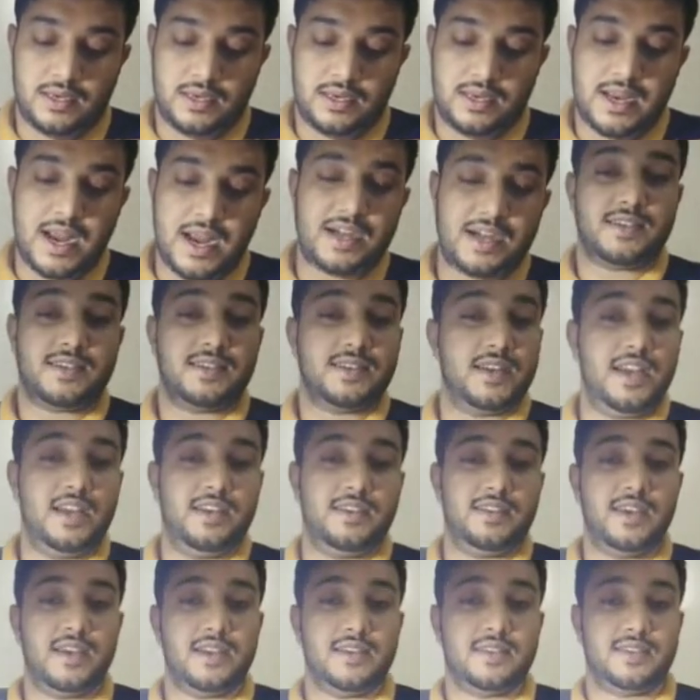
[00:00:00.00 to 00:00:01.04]
Let's
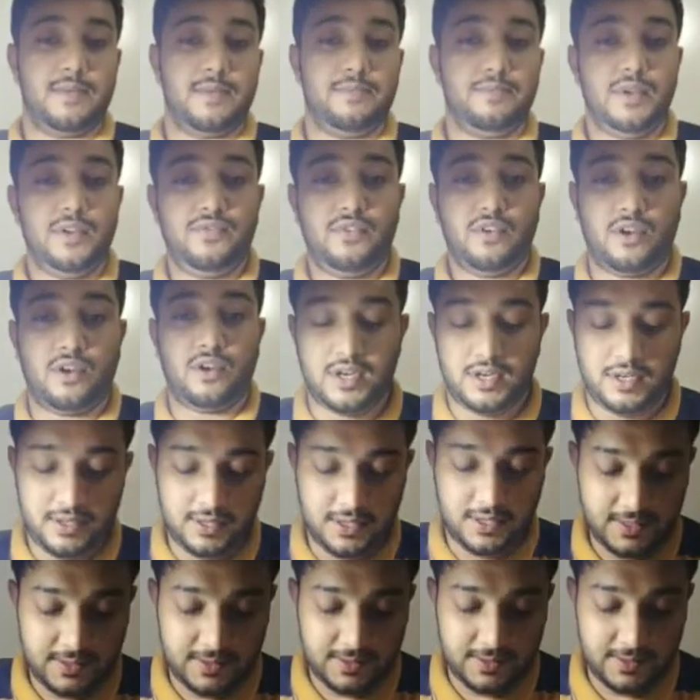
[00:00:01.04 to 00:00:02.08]
read the example for it.
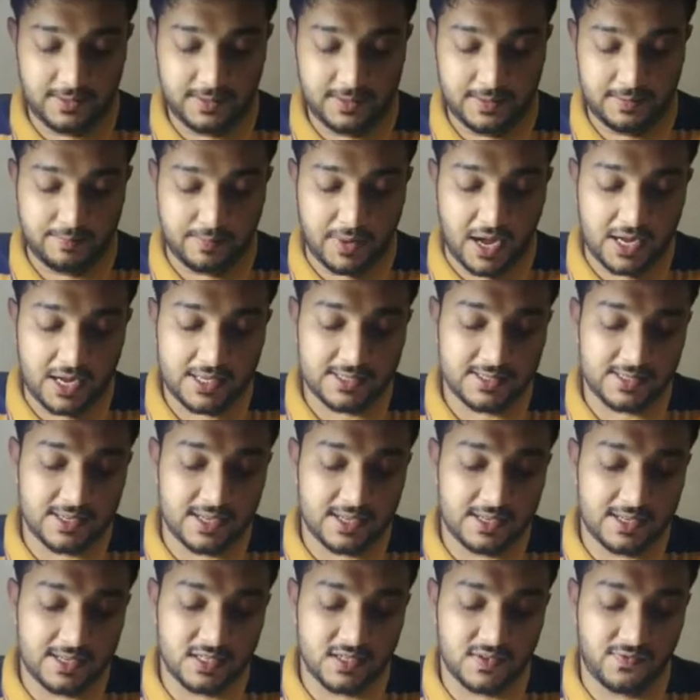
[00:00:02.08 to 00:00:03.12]

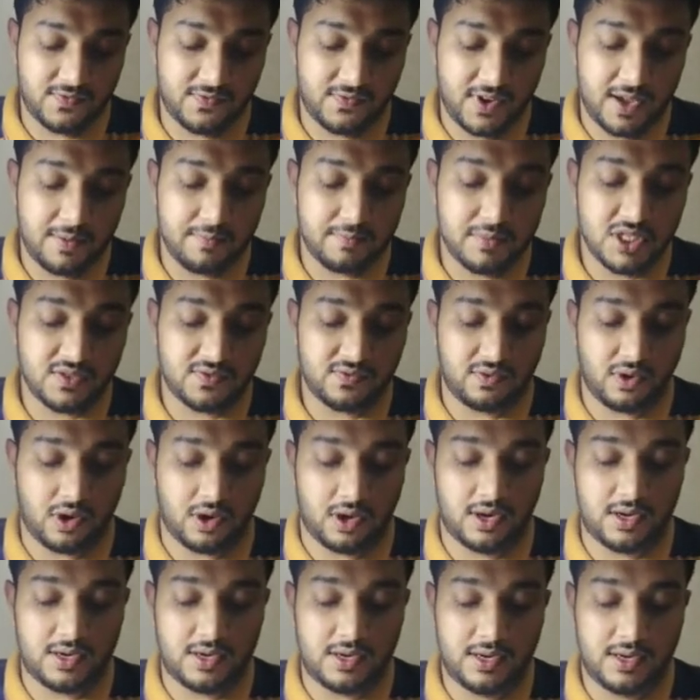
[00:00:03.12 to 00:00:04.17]
Pakistan is famous
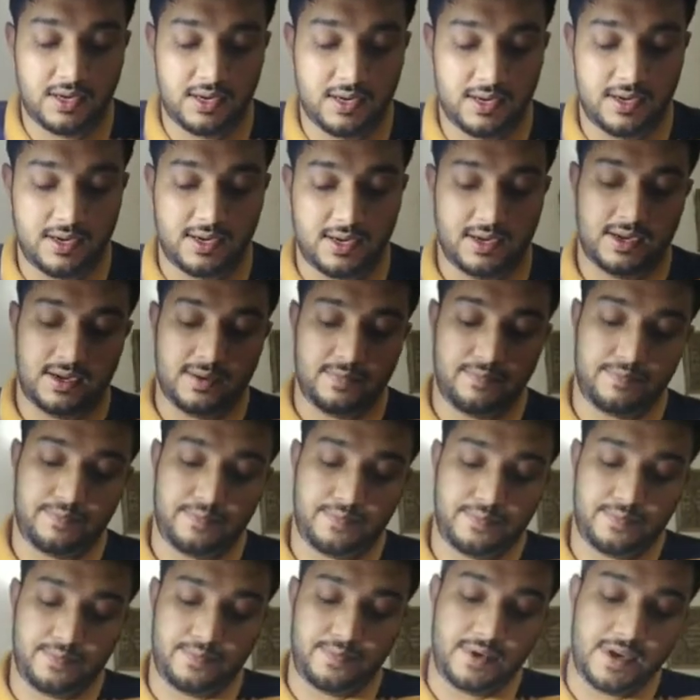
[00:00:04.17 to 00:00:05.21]
for
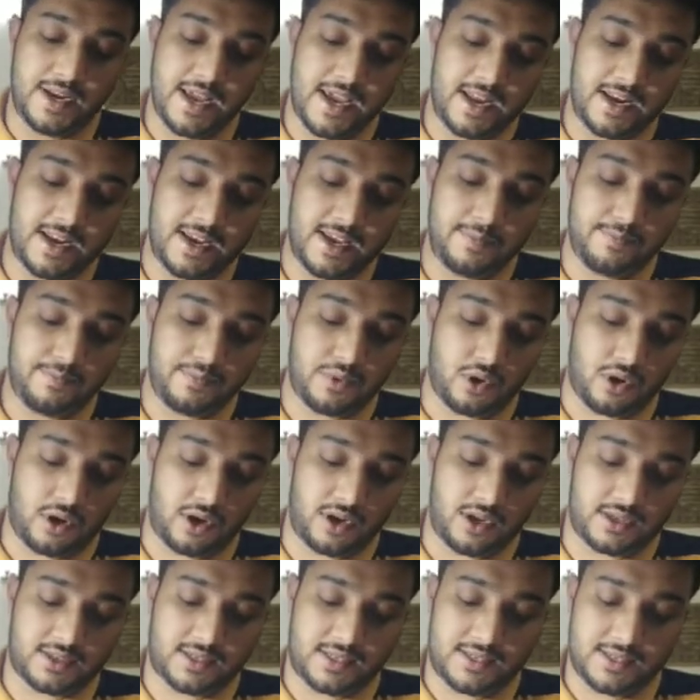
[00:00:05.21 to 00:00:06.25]
dairy
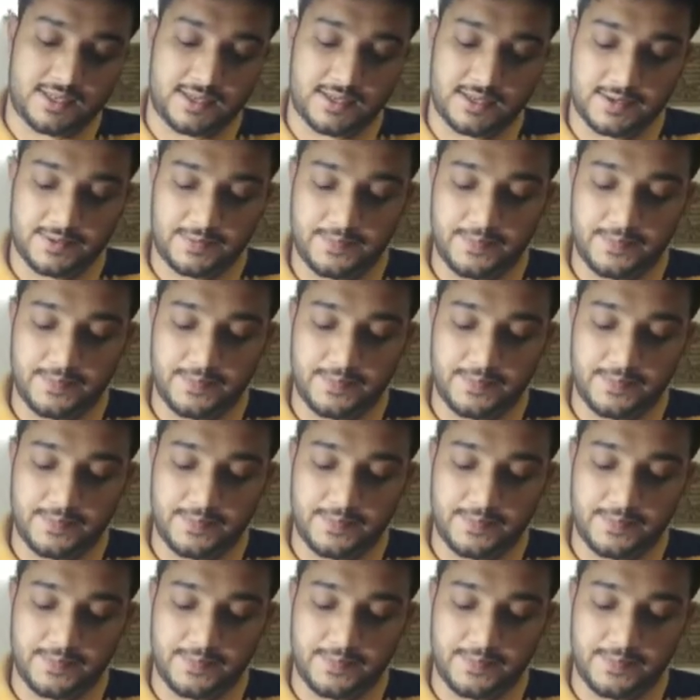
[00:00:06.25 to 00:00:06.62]
products.